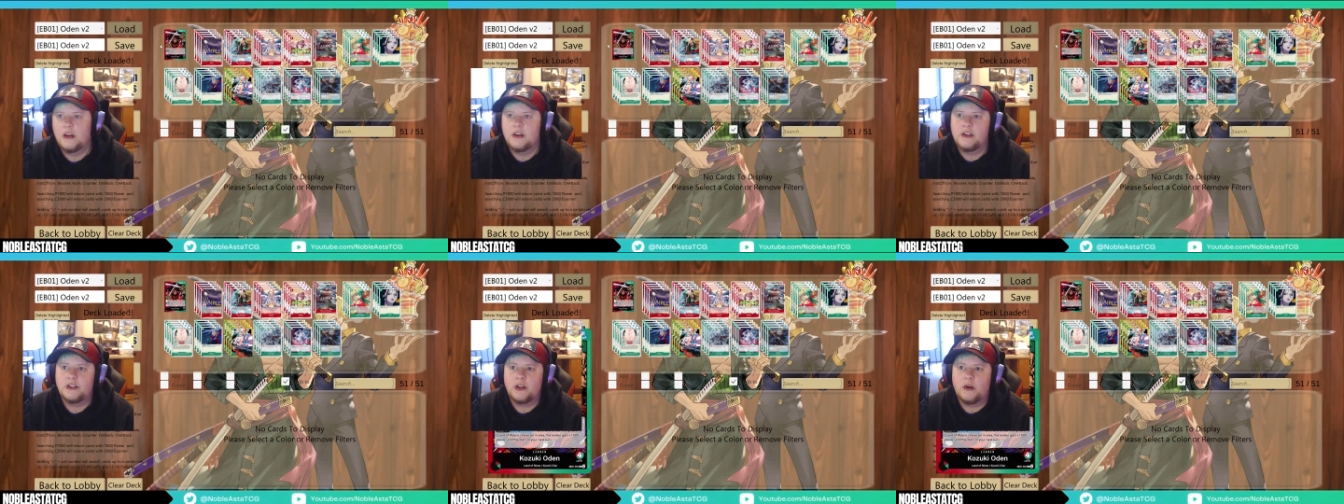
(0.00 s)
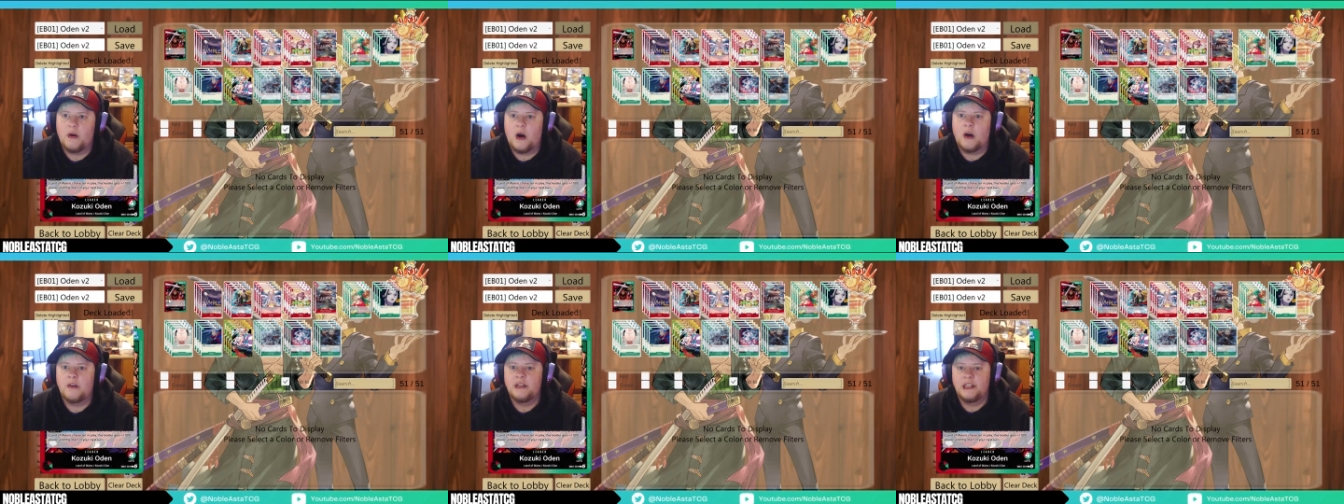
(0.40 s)
So
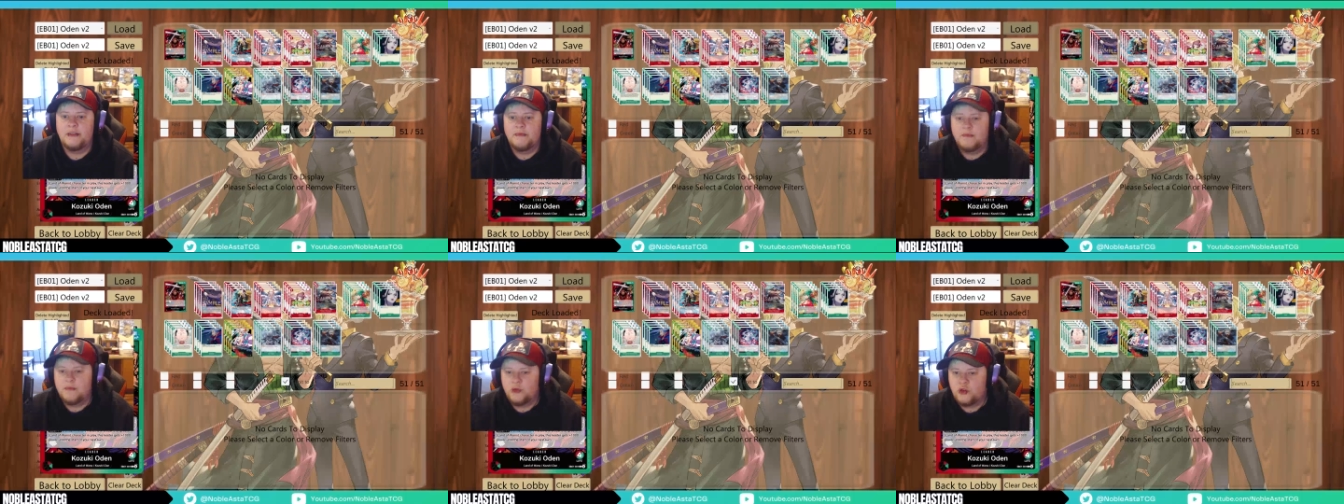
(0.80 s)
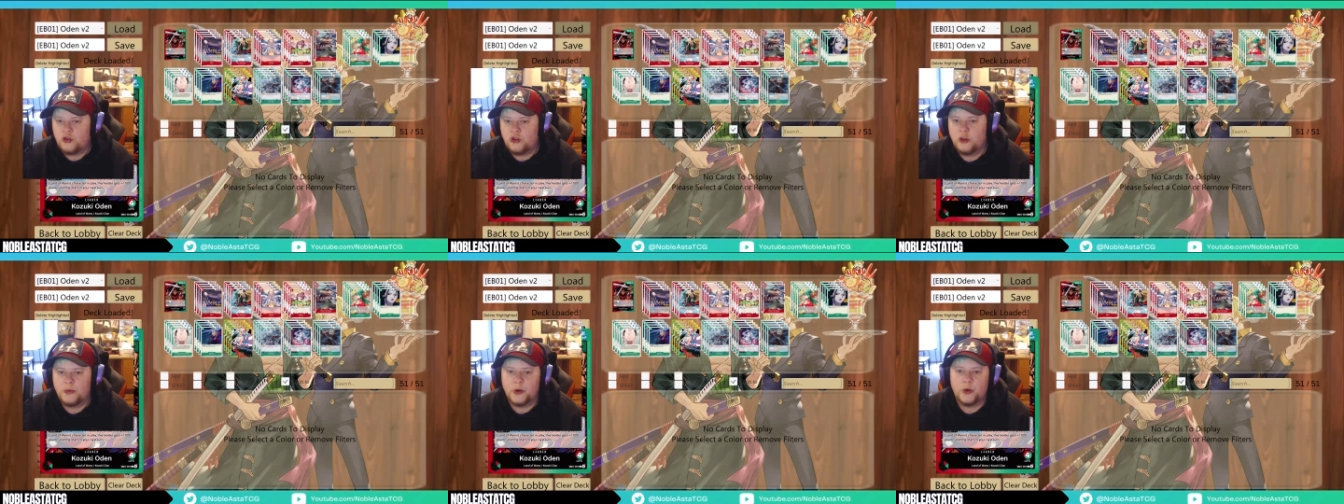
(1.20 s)
ODEN,
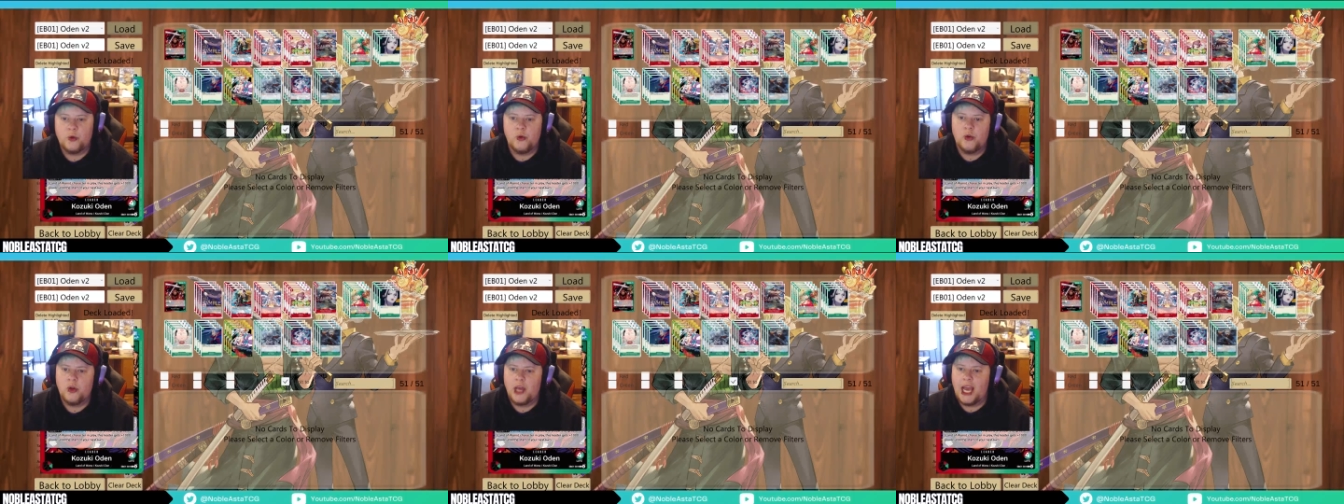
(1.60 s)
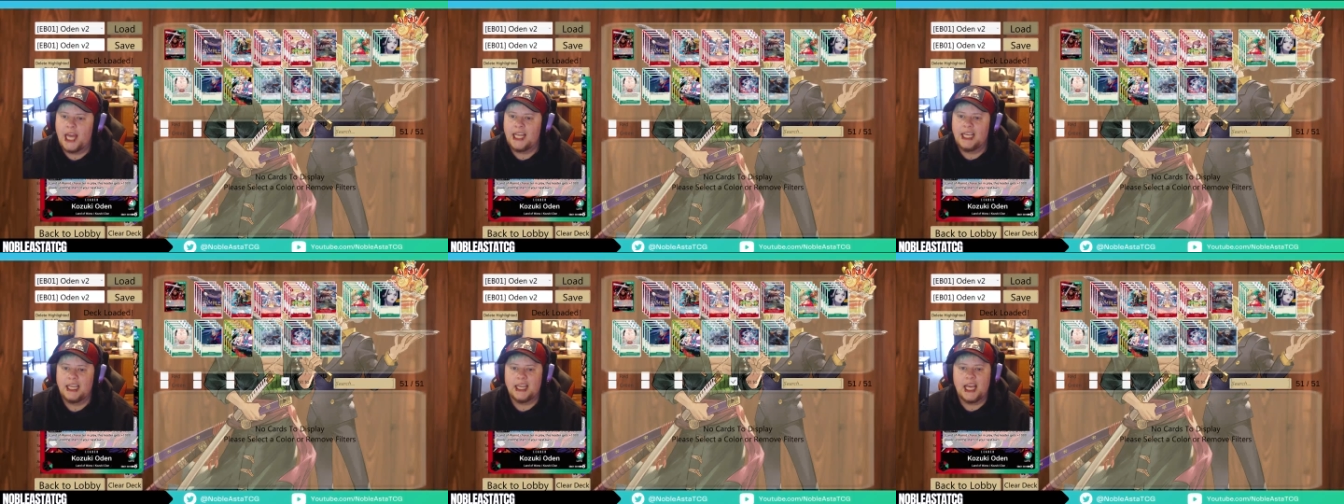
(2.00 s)
super cool.
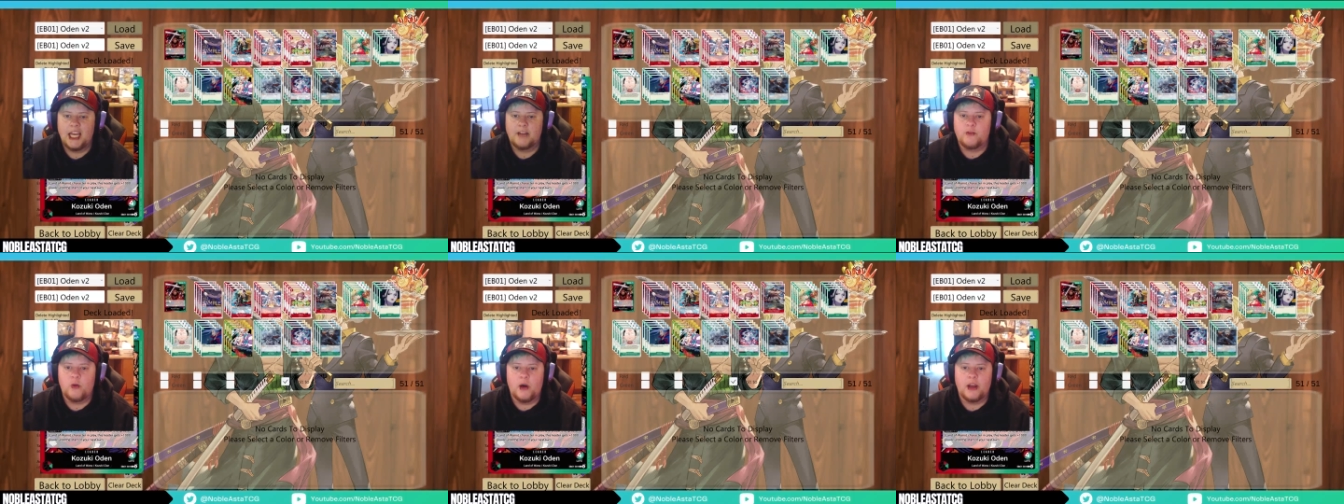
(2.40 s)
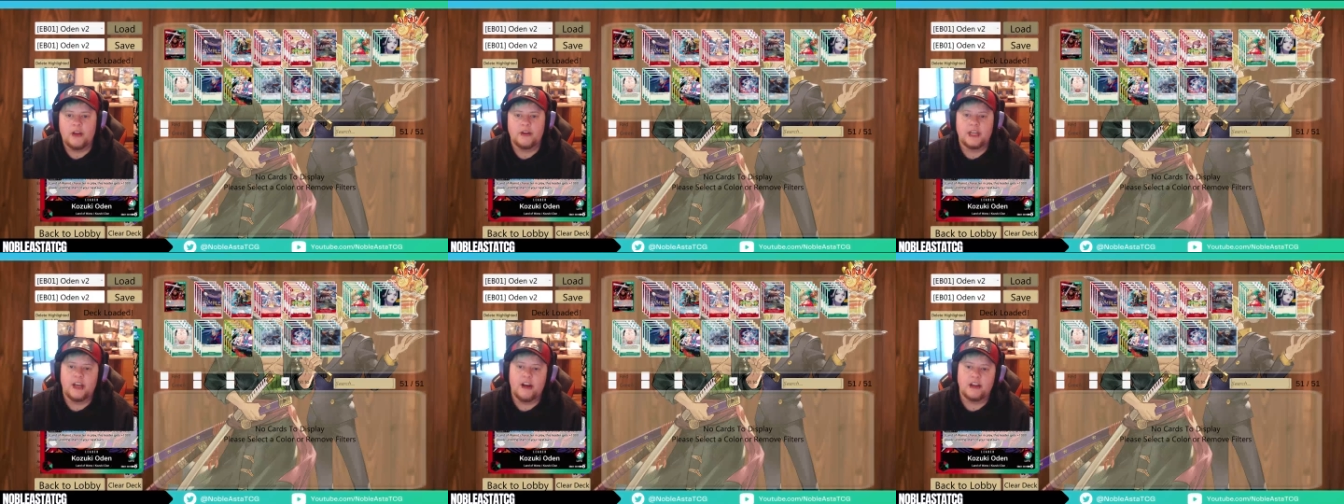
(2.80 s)
Any Land of
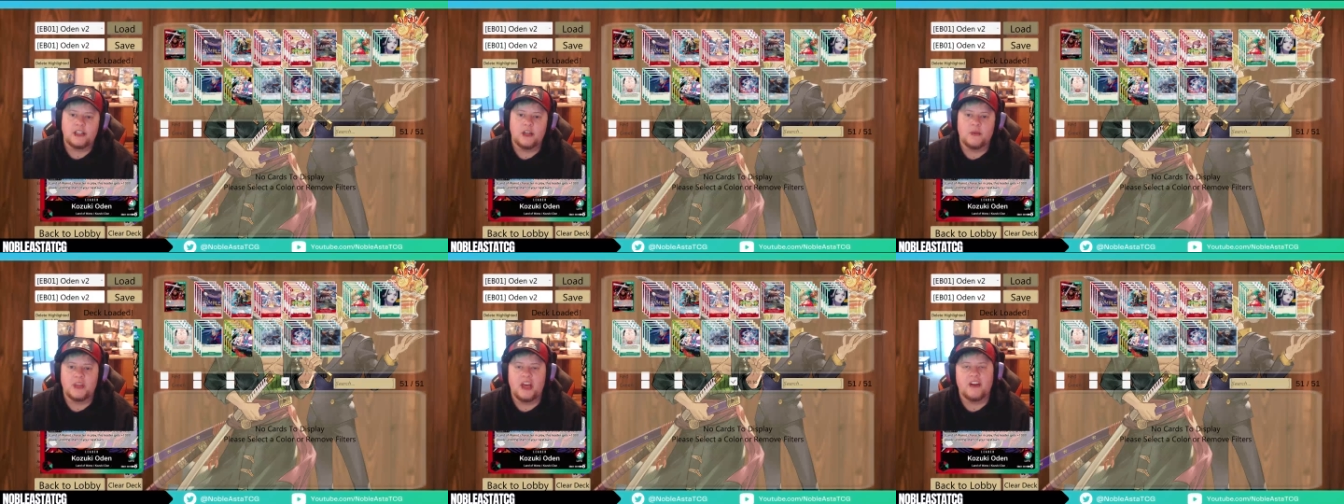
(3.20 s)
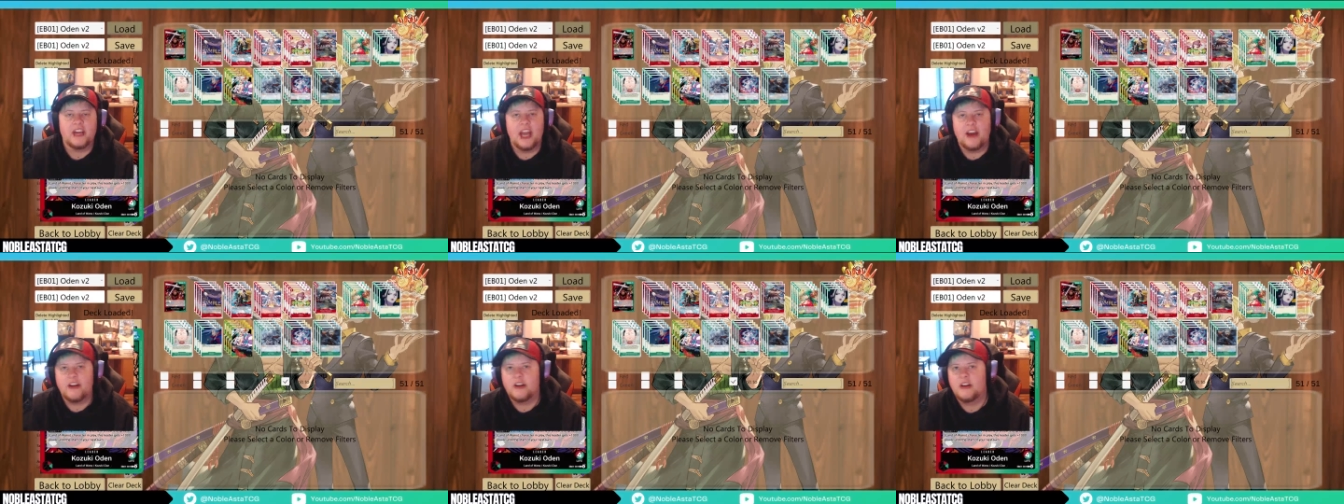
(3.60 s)
Wano character without
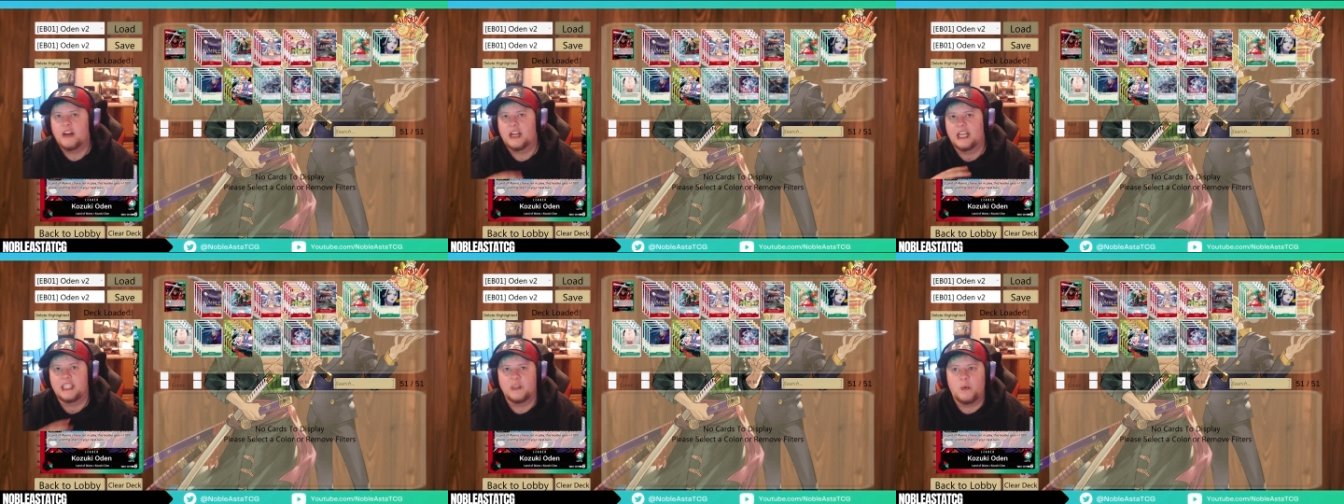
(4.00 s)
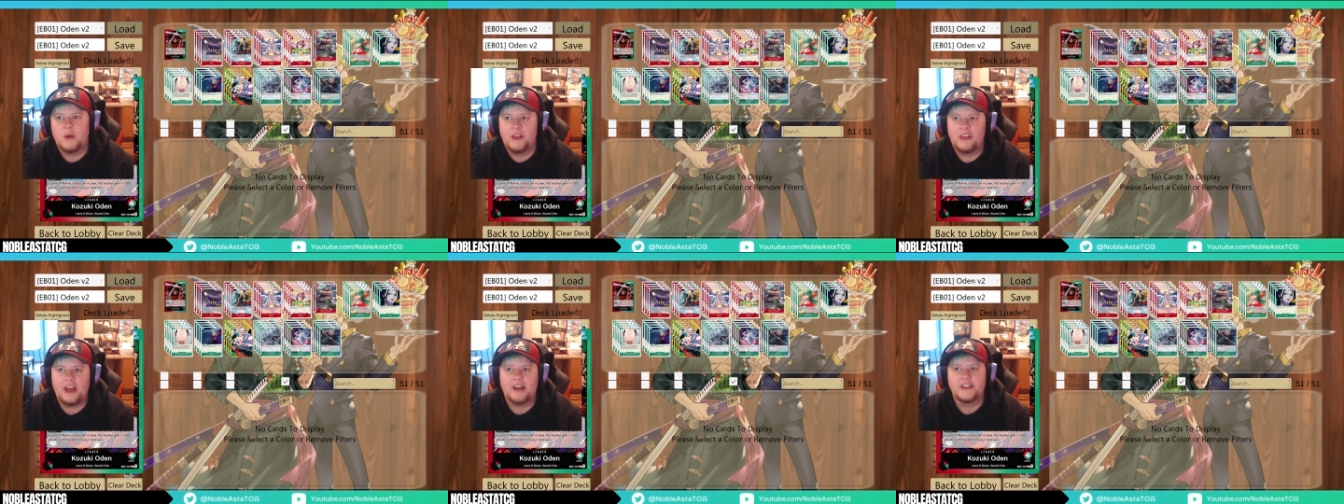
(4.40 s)
counter gets a
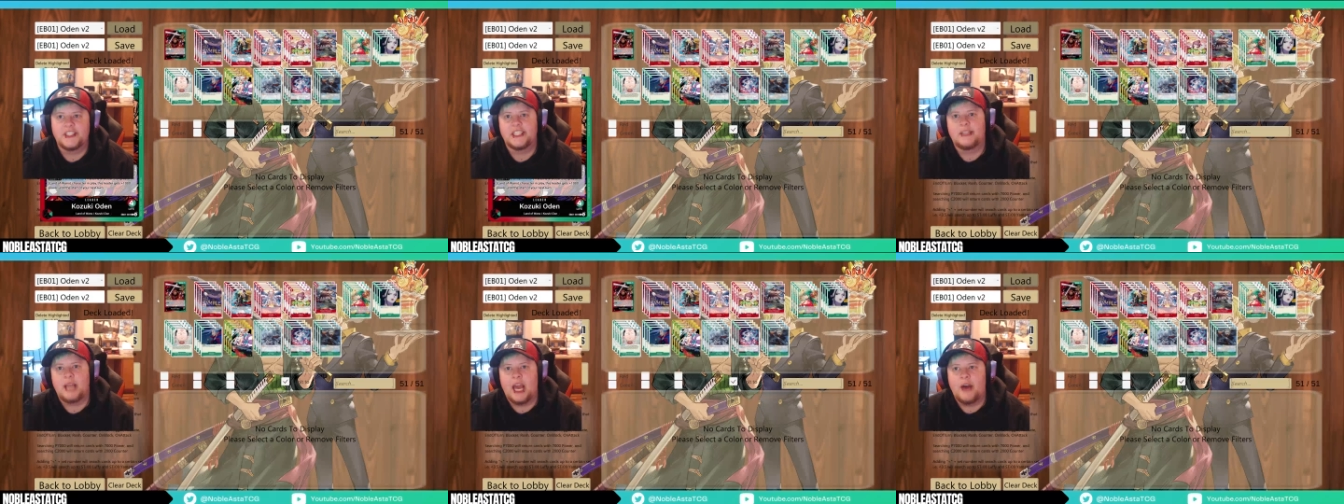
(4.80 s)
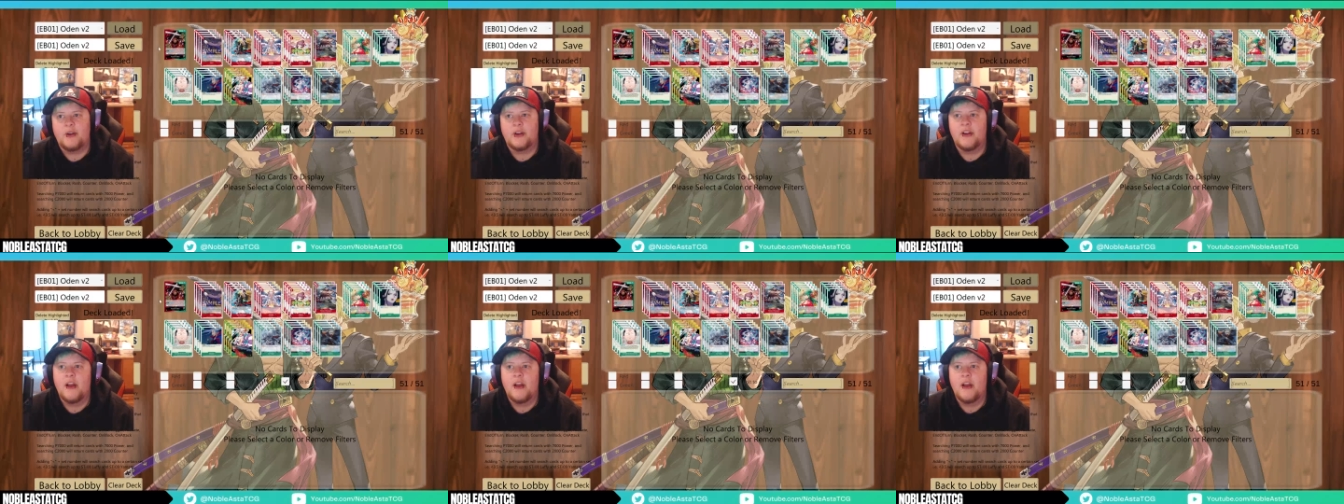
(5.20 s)
1000 counter.